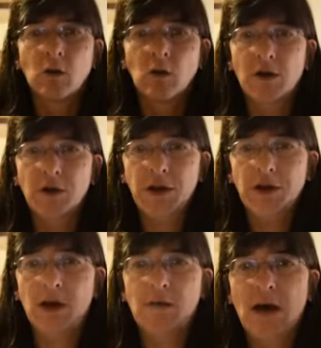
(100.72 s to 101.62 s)
One thing
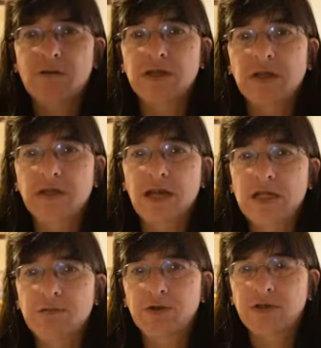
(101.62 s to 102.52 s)
that I'm absolutely
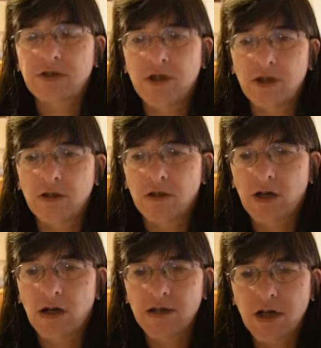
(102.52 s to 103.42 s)
desperate to do,
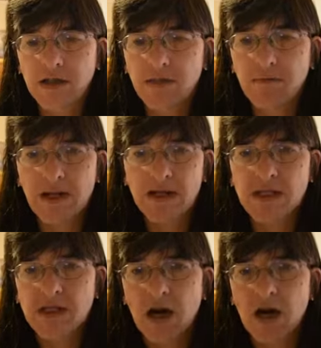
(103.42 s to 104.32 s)
I did make a
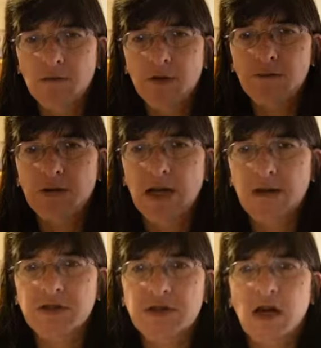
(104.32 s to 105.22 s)
start, but I'm going to
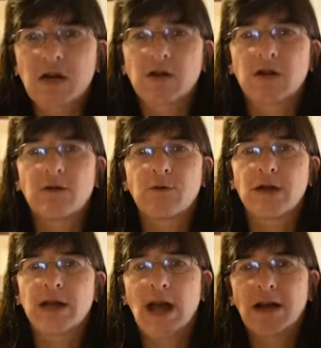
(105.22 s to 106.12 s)
have to start all over
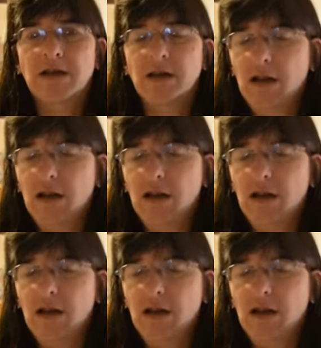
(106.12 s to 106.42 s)
again.